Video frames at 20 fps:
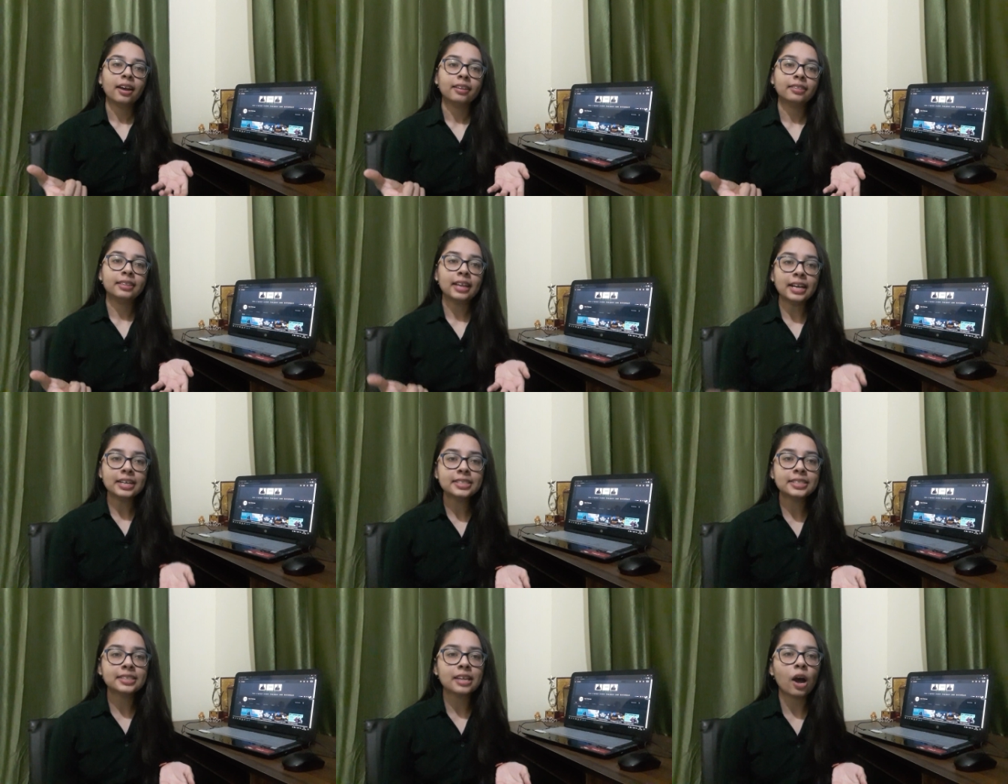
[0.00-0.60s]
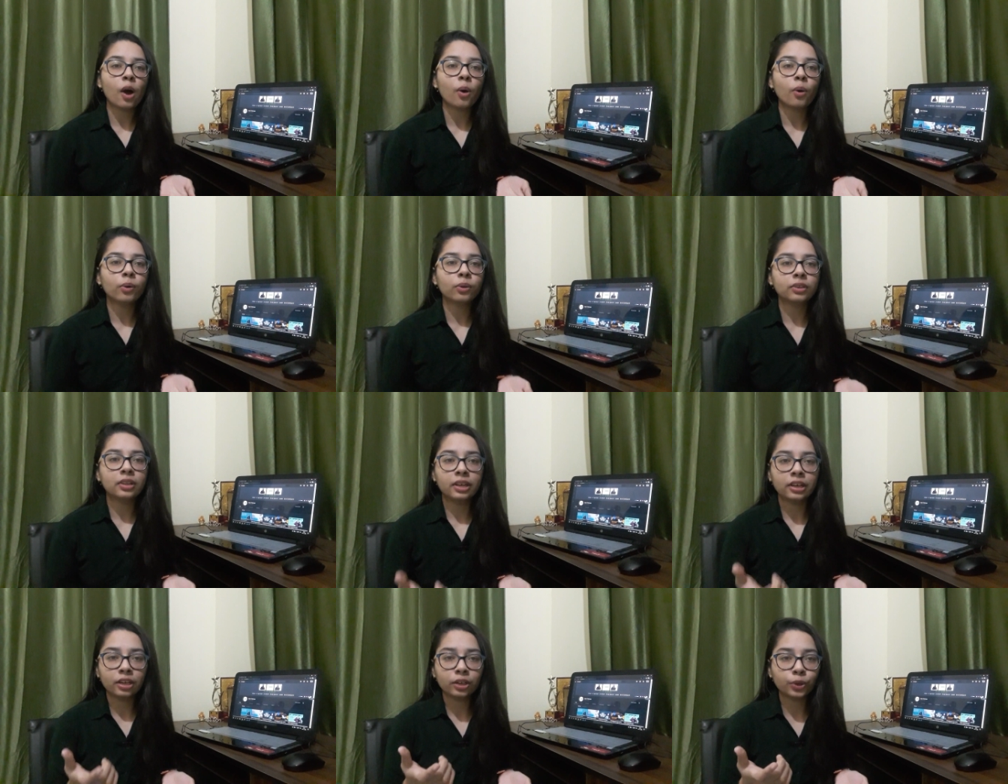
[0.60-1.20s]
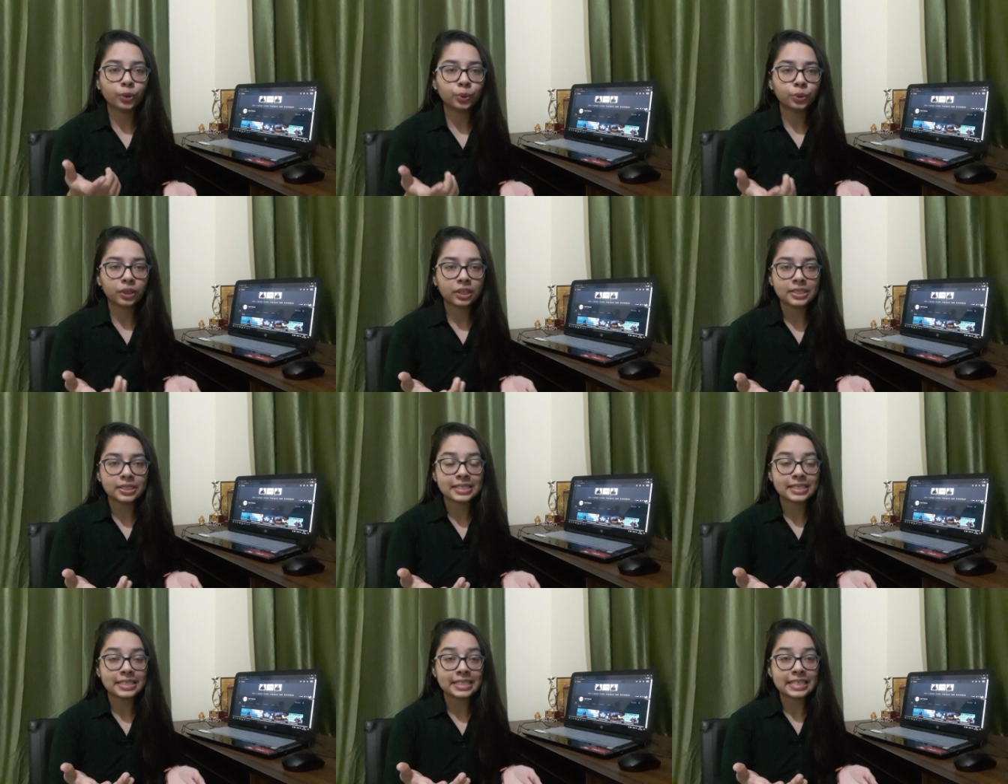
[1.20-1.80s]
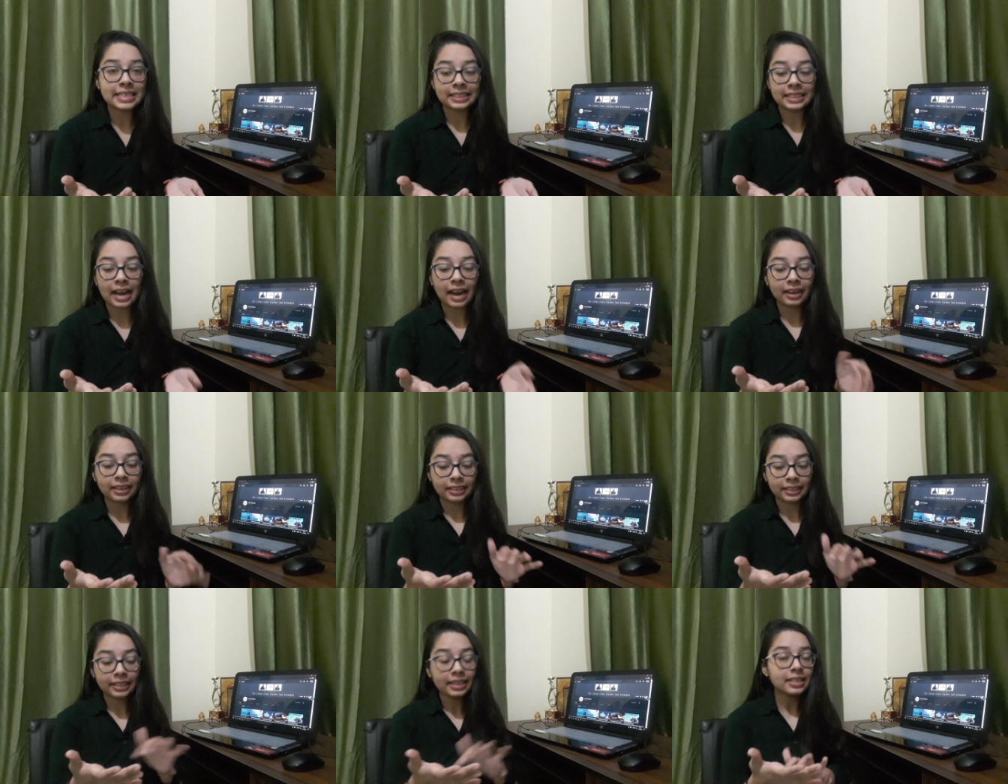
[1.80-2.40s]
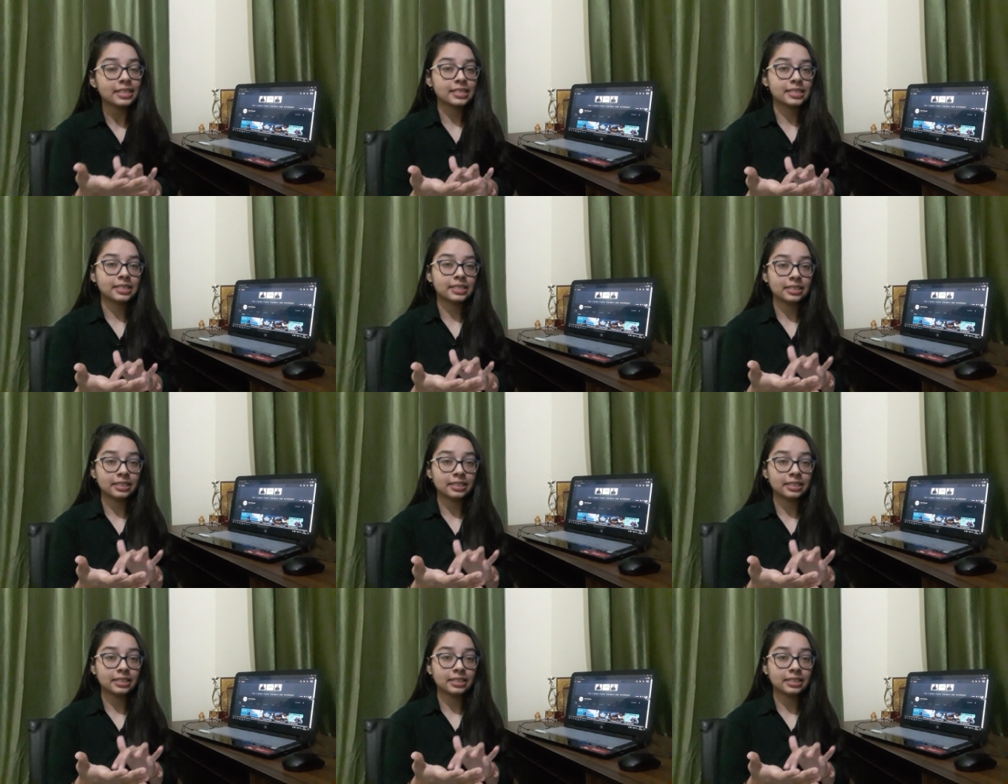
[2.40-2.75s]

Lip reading: That's how the recruiters see that yes,